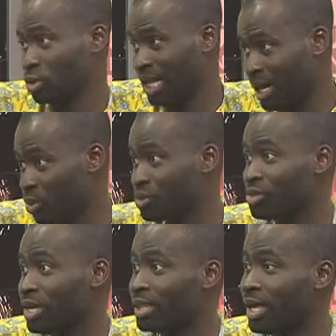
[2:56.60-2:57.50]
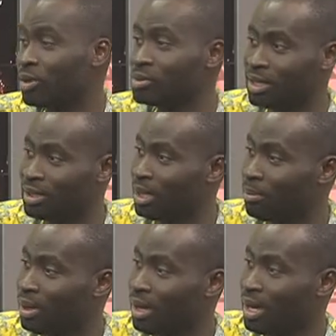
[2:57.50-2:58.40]
Tullow is saying that it will take
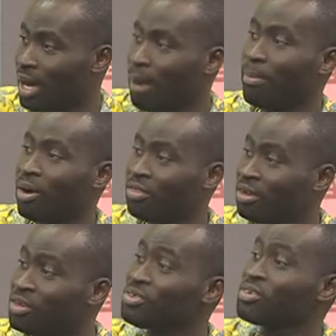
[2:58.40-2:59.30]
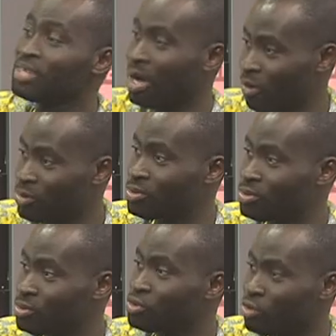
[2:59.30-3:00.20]
them about 36 hours
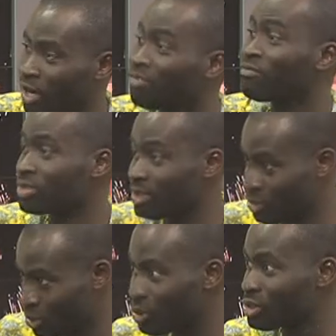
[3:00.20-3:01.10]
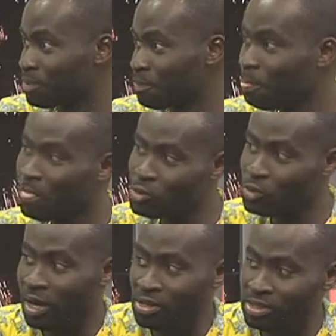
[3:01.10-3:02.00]
to try and fix the situation
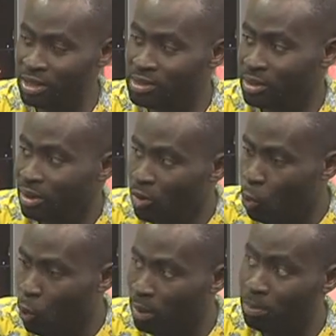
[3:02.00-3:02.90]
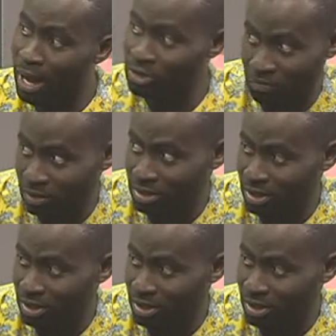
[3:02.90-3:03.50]
that is just one part of it.